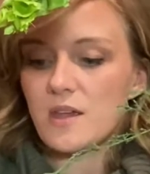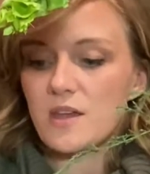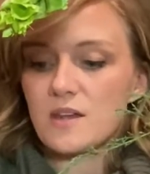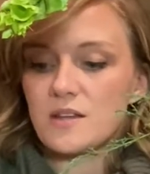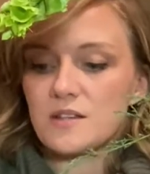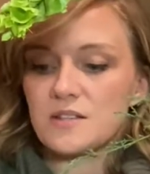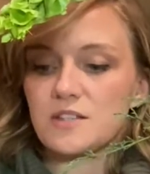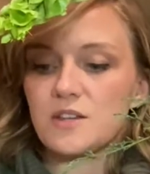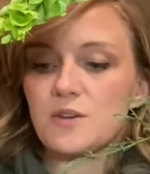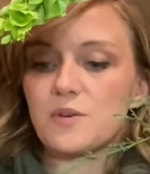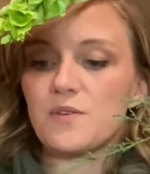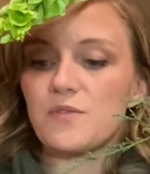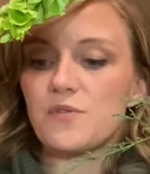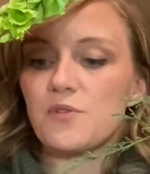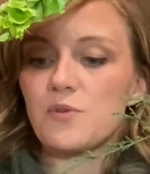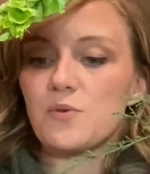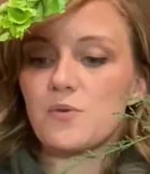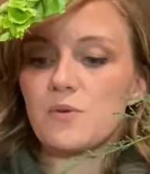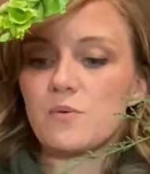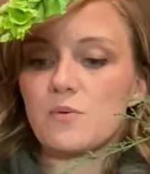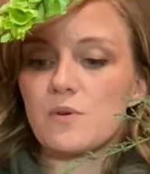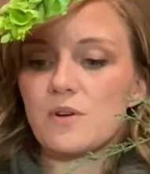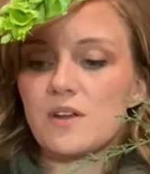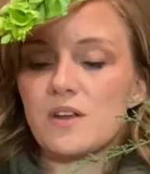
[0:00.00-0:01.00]
So if you
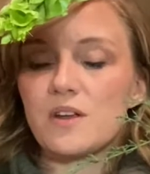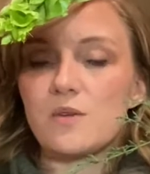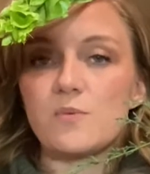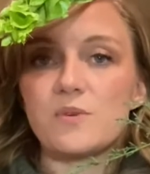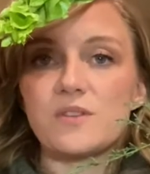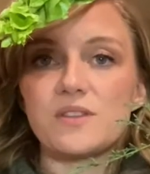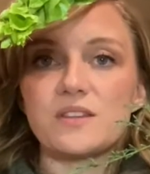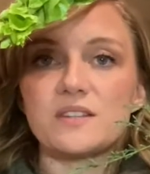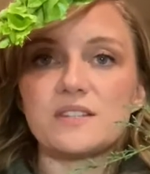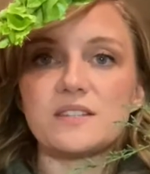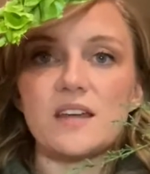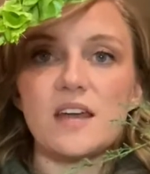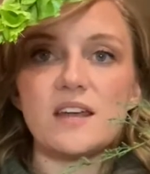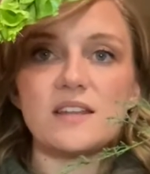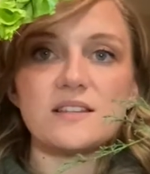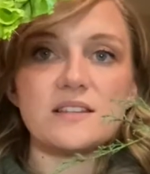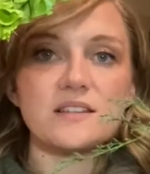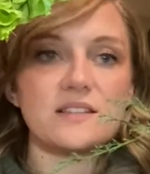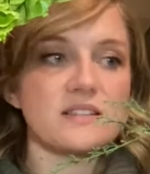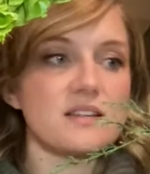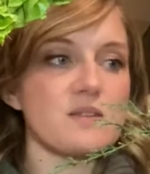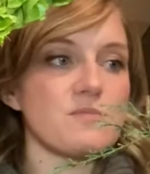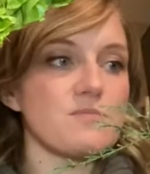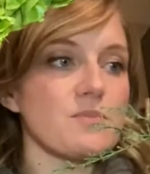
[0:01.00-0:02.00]
were working with a 10
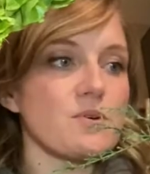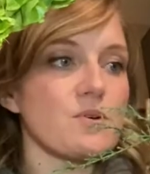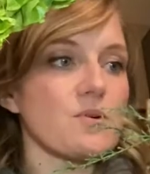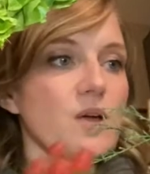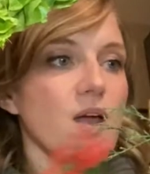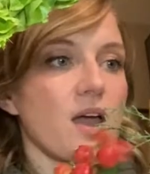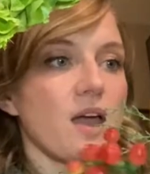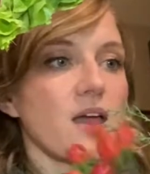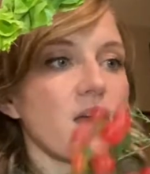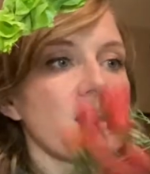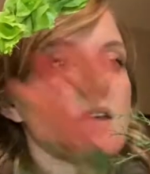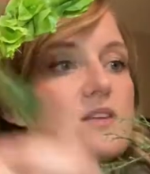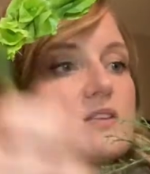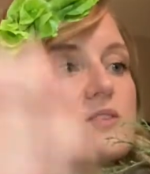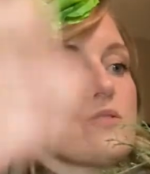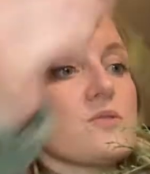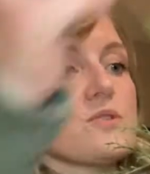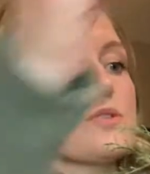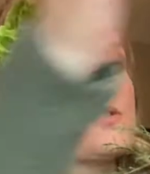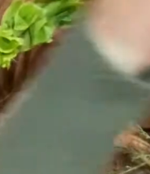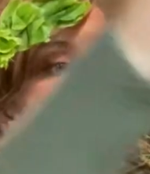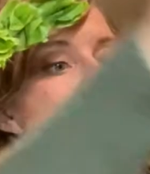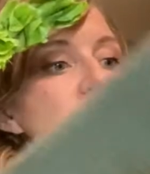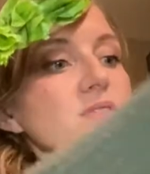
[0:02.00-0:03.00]
stem bouquet, you
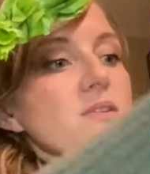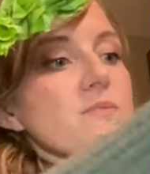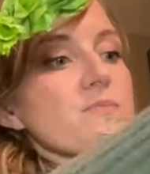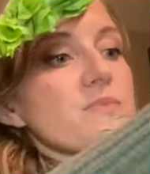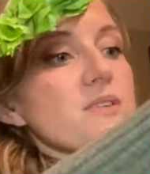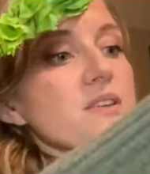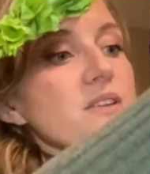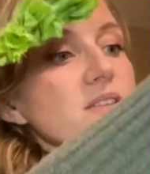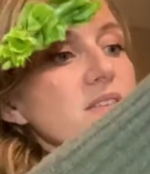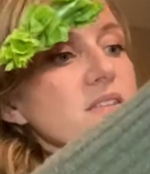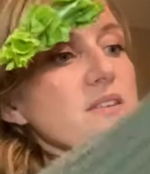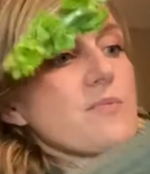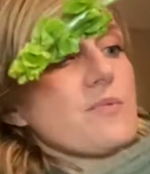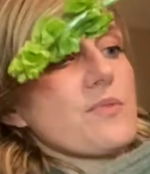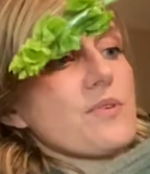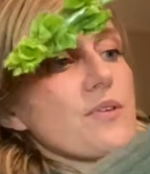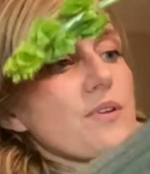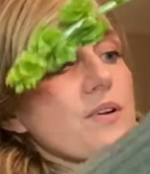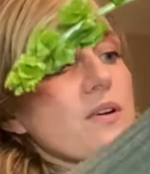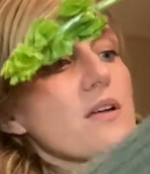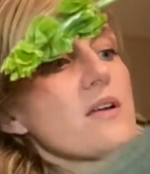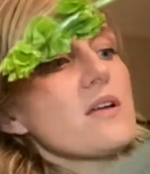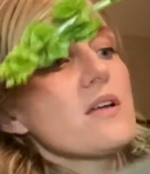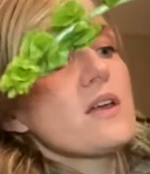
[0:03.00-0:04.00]
could do something
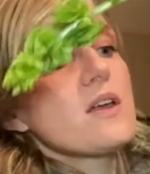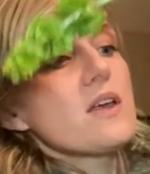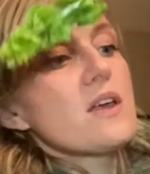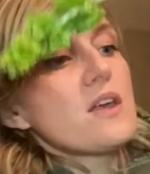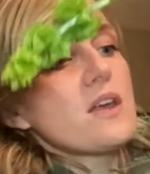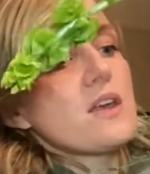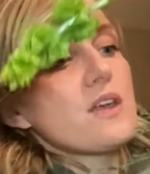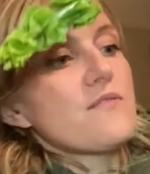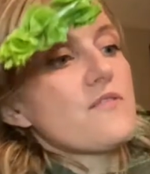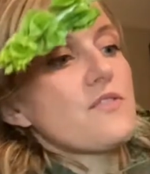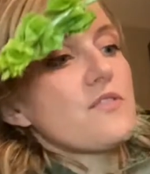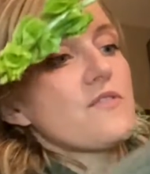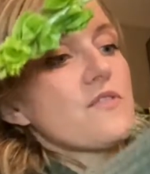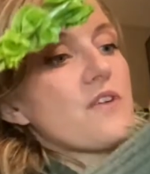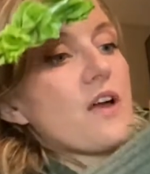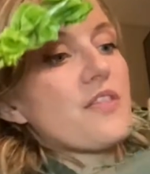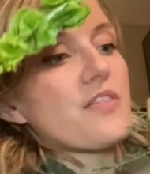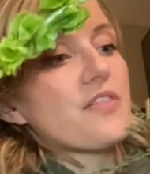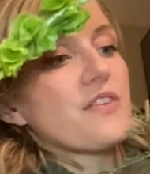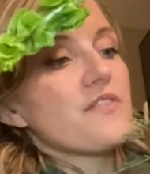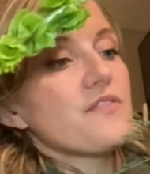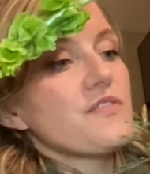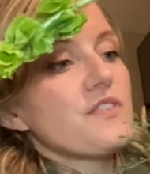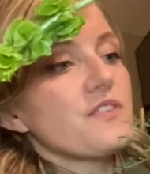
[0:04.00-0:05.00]
similar. If you've got
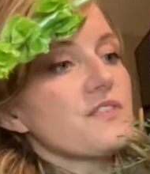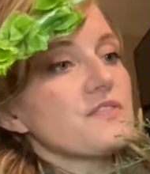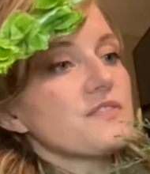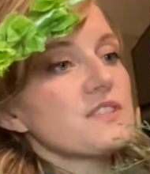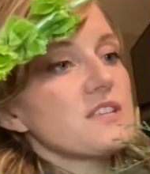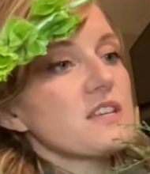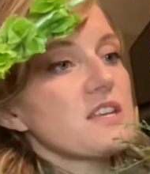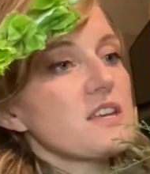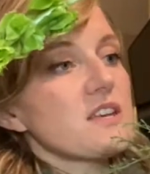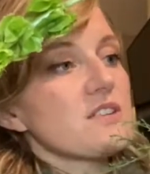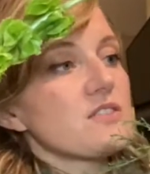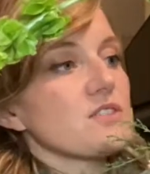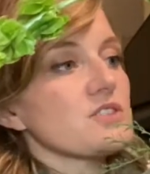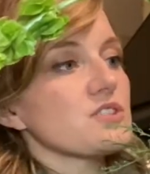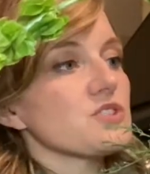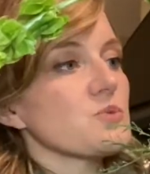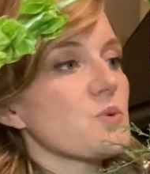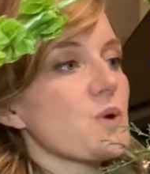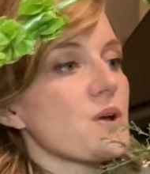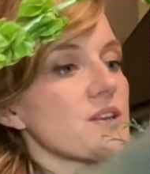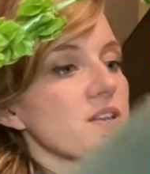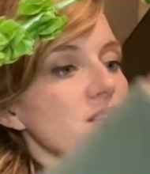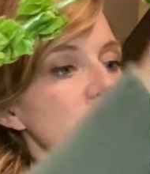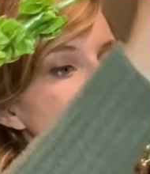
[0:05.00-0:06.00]
the 15 or
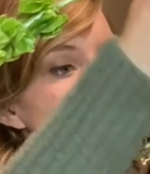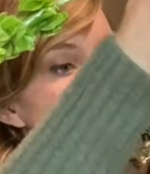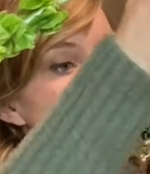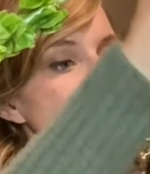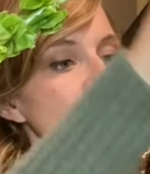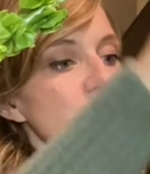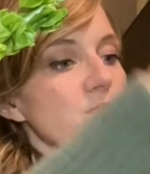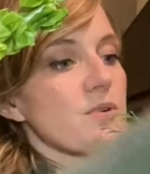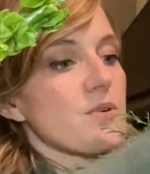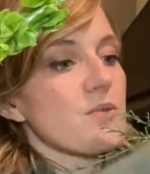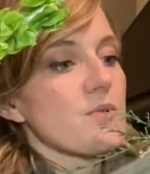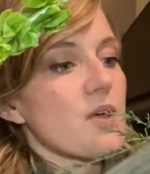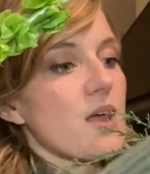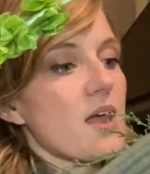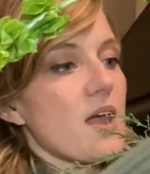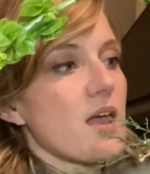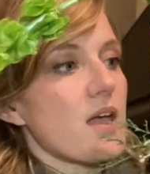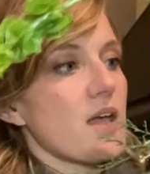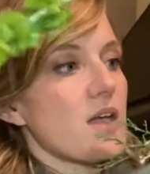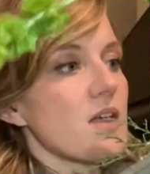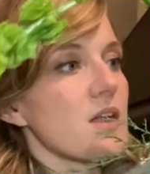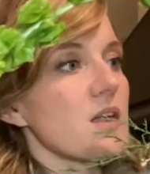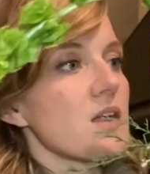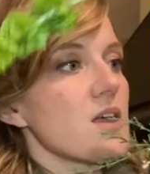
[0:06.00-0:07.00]
20 stem
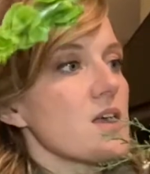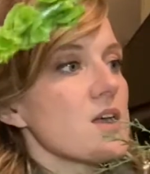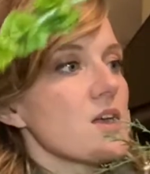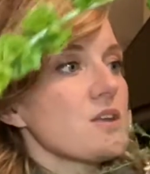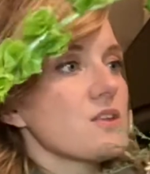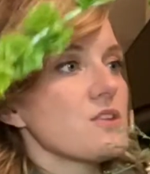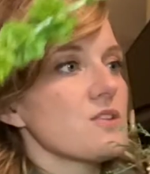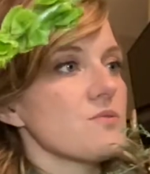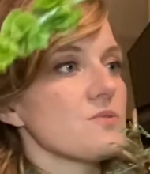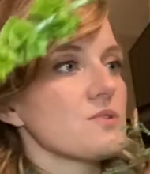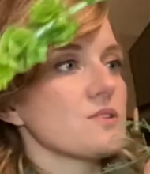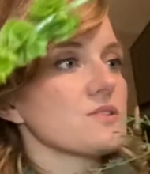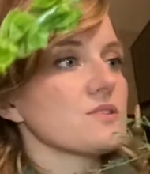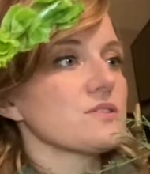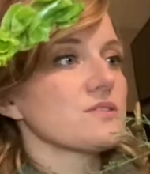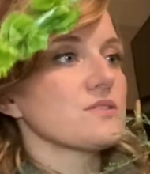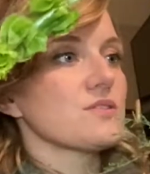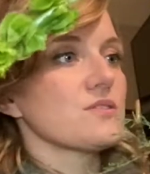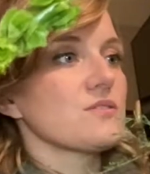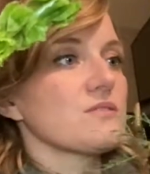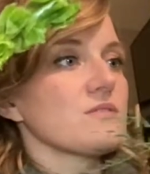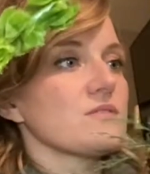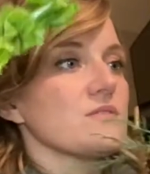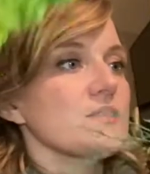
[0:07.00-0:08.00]
bouquet, you can
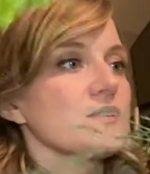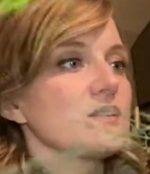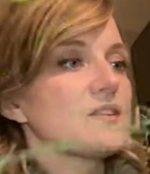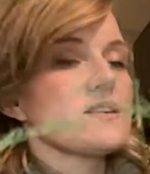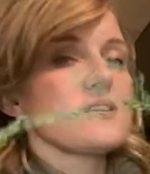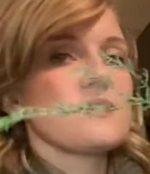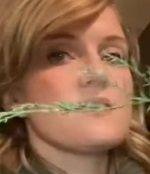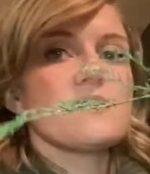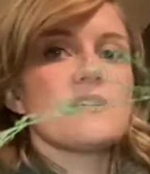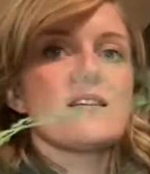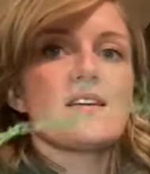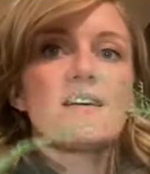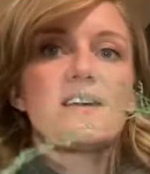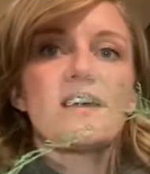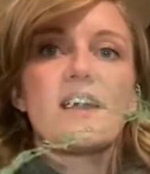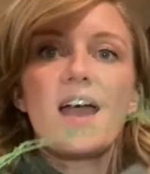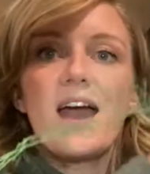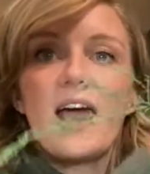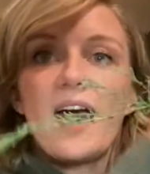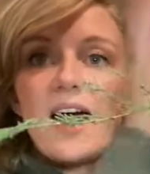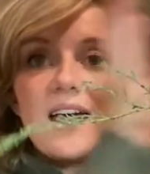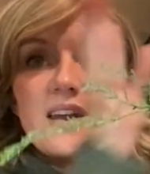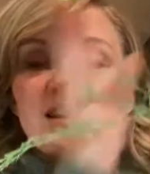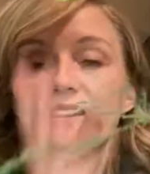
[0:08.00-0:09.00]
certainly
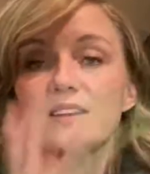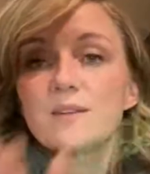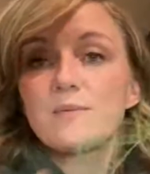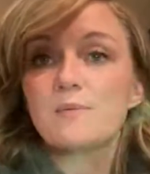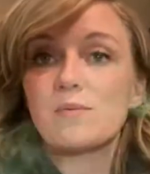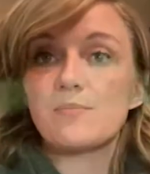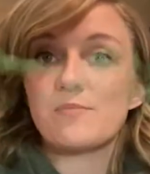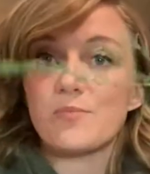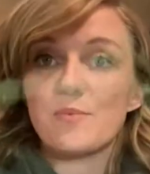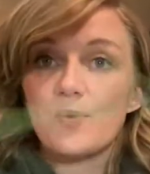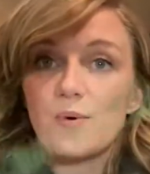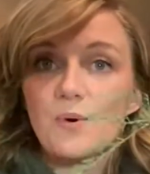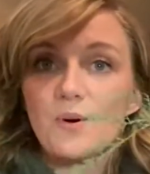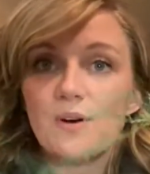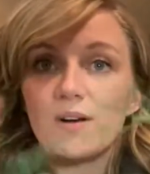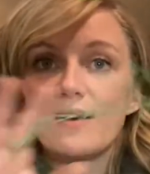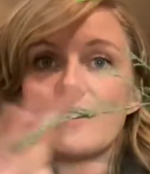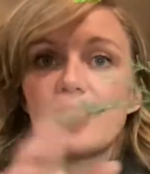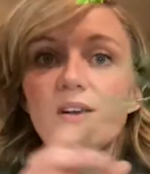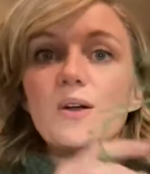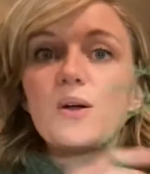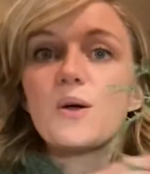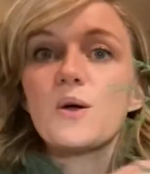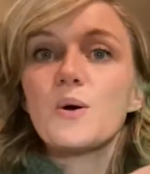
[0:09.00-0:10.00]
add a little bit
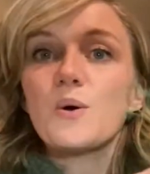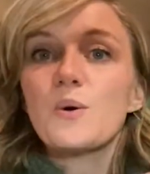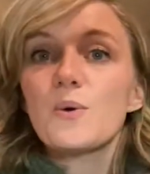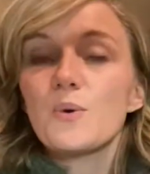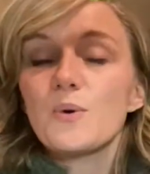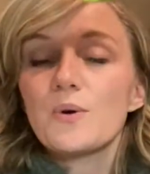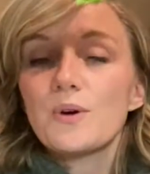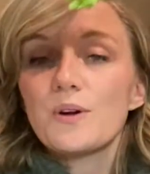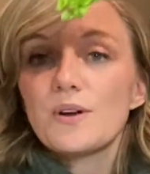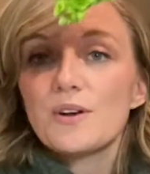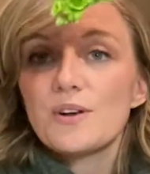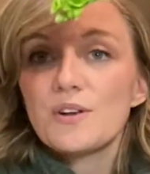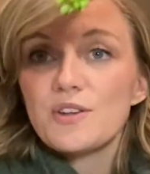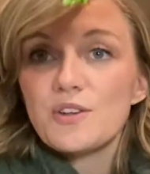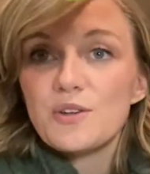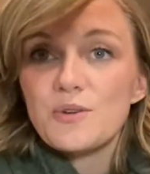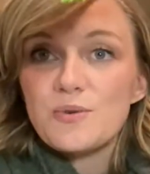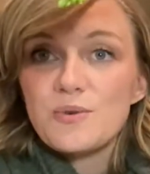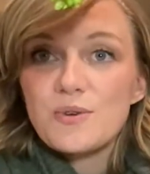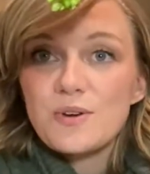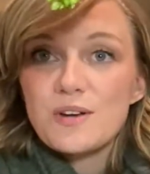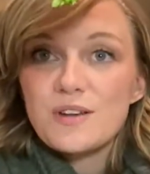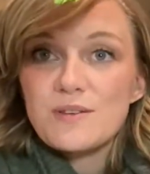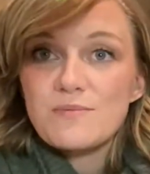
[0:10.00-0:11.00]
more, or you
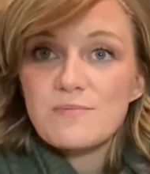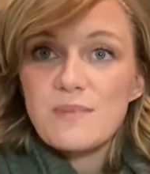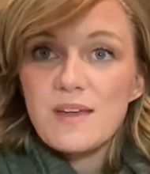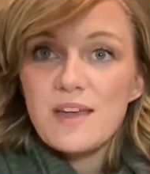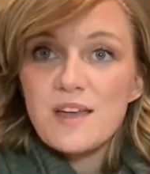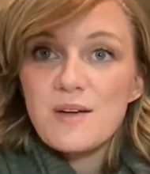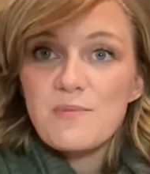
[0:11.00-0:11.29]
could make